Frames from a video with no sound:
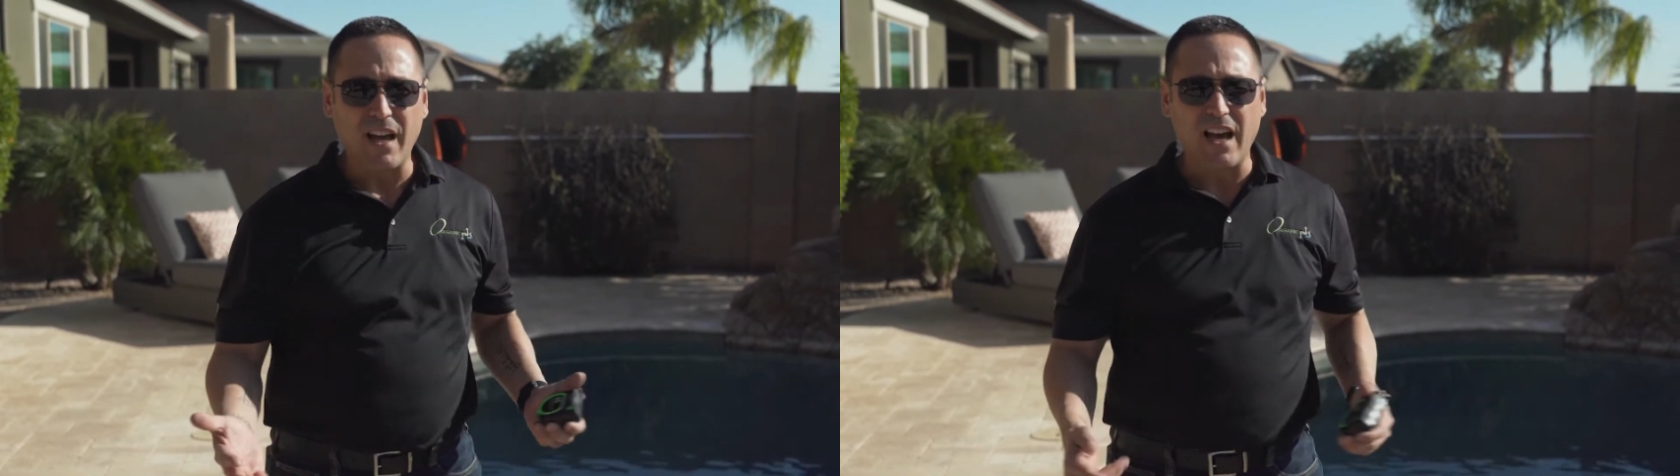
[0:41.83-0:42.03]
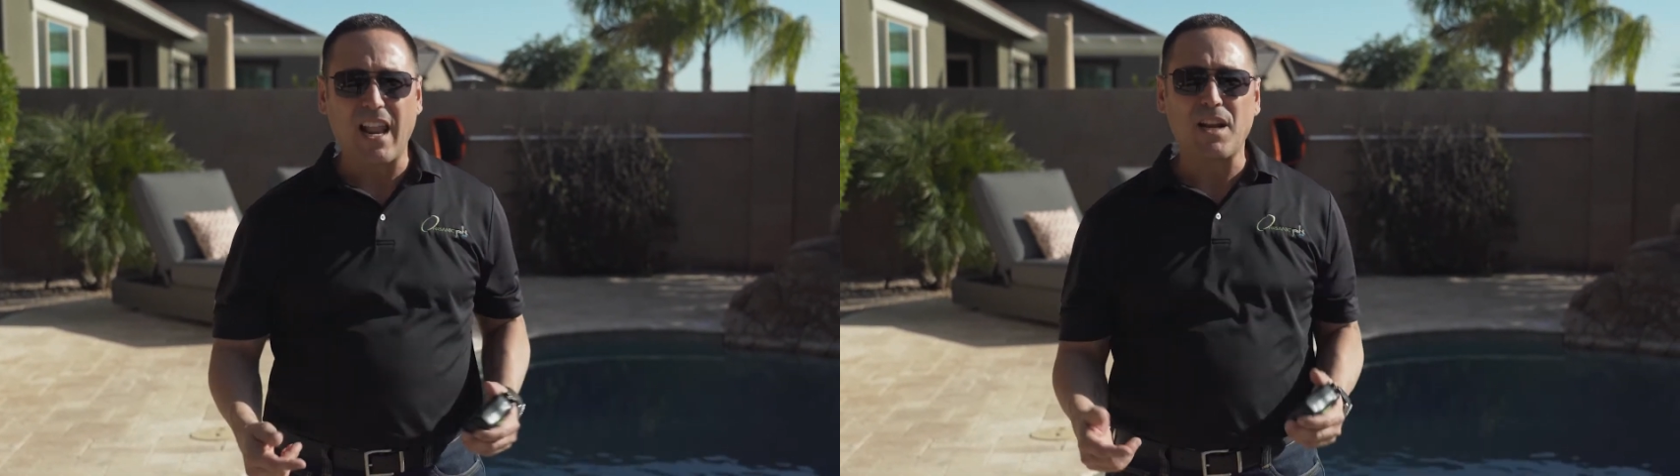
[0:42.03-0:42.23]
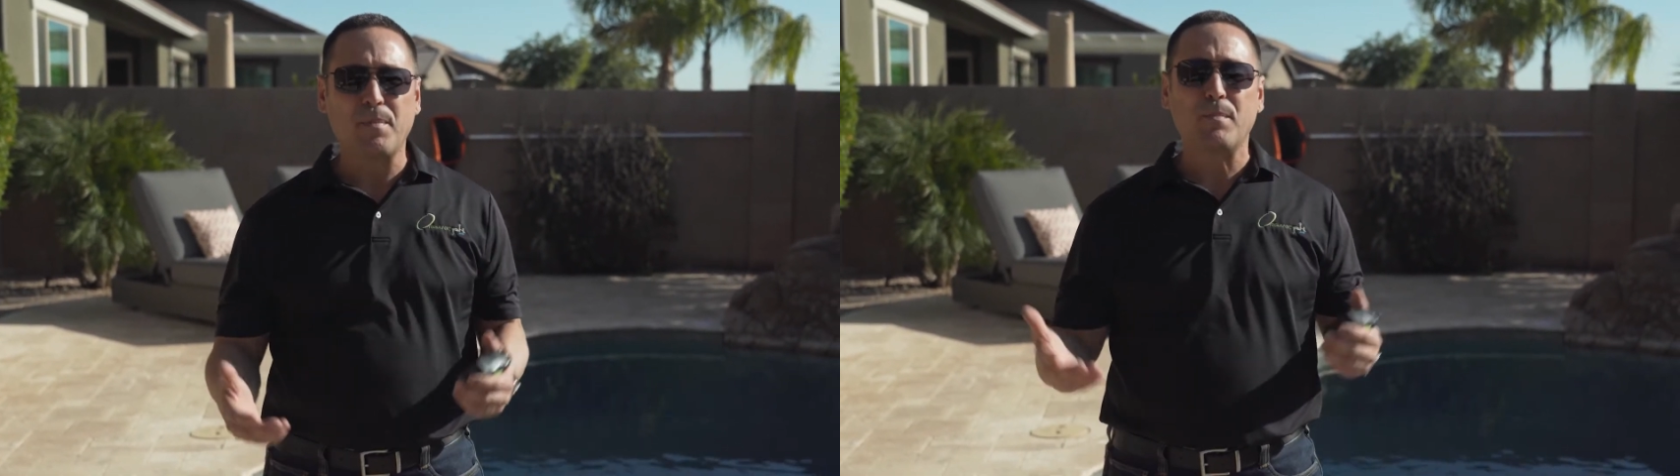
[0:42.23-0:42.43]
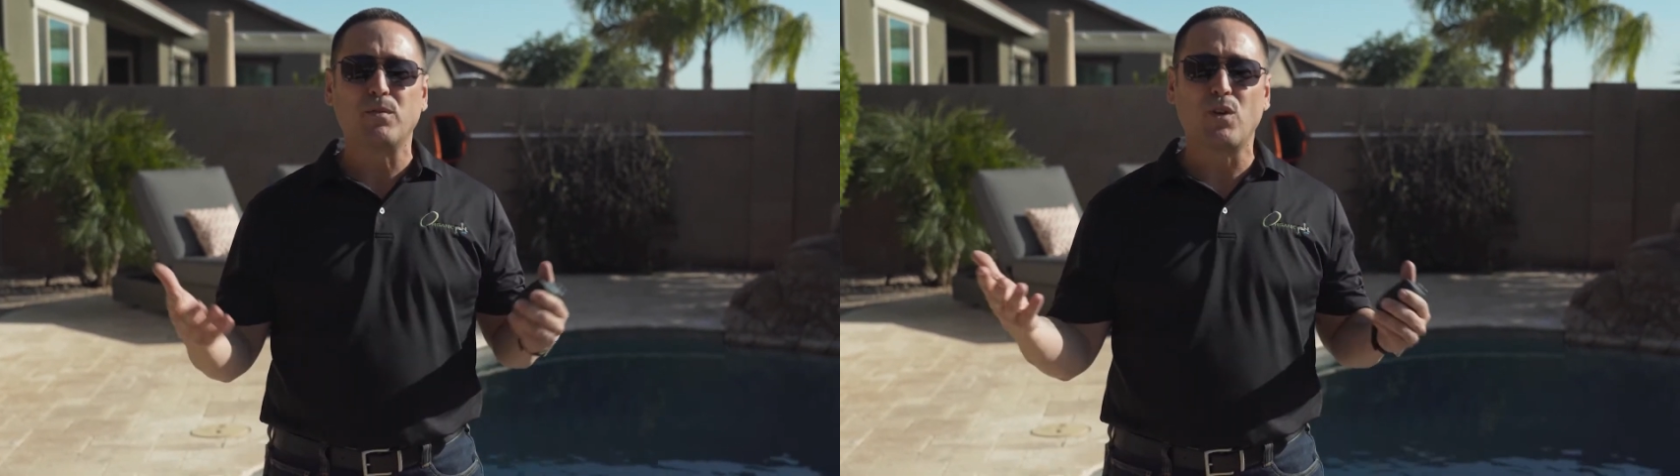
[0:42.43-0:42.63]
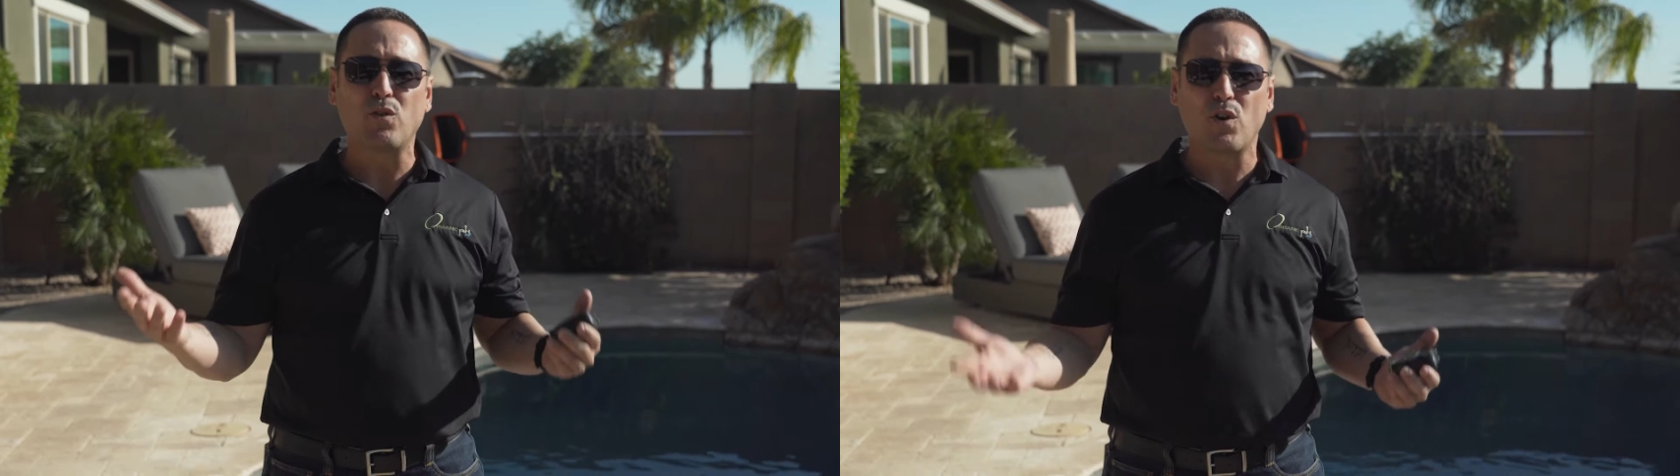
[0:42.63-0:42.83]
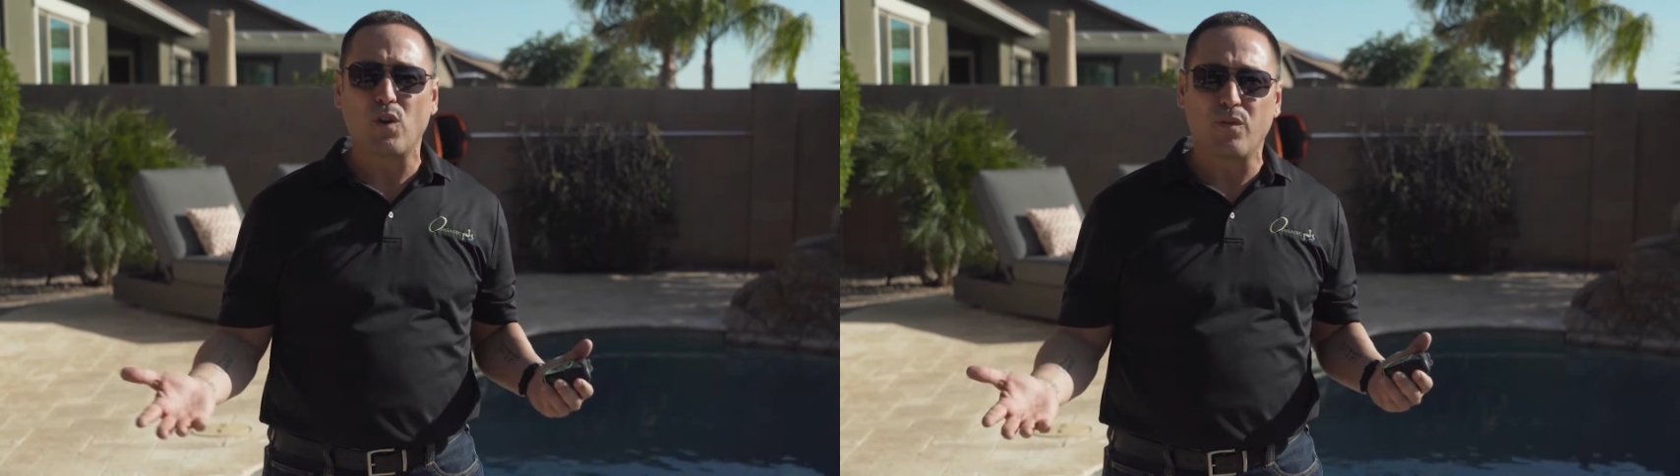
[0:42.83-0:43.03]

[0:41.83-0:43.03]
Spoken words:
A lot of people don't know the